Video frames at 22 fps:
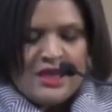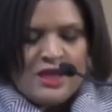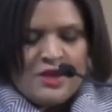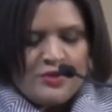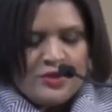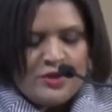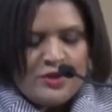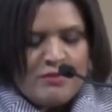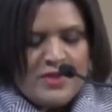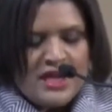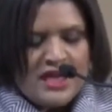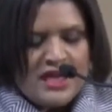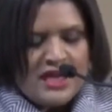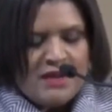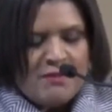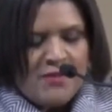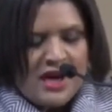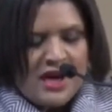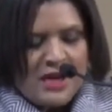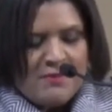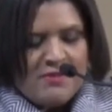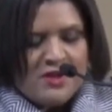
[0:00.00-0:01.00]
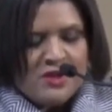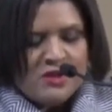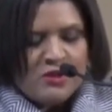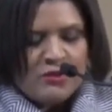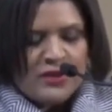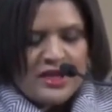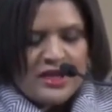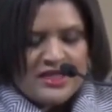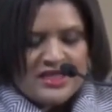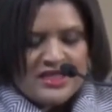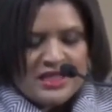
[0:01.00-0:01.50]
For me, it might be the
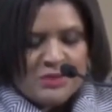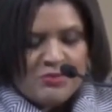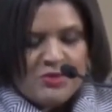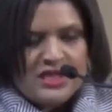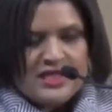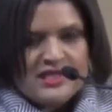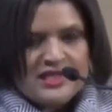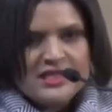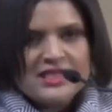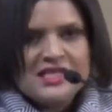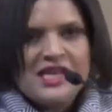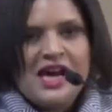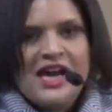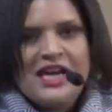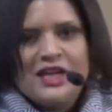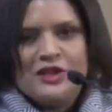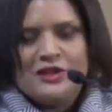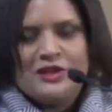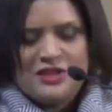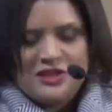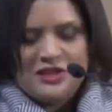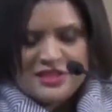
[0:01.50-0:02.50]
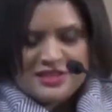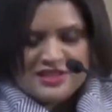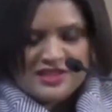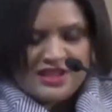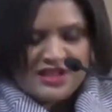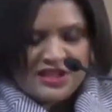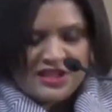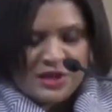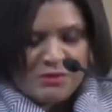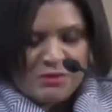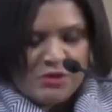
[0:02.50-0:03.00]
way someone is attired on
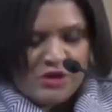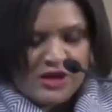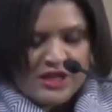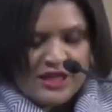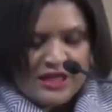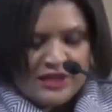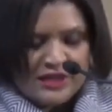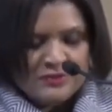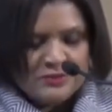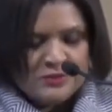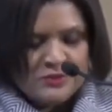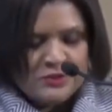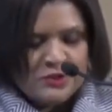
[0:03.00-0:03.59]
Sunday morning,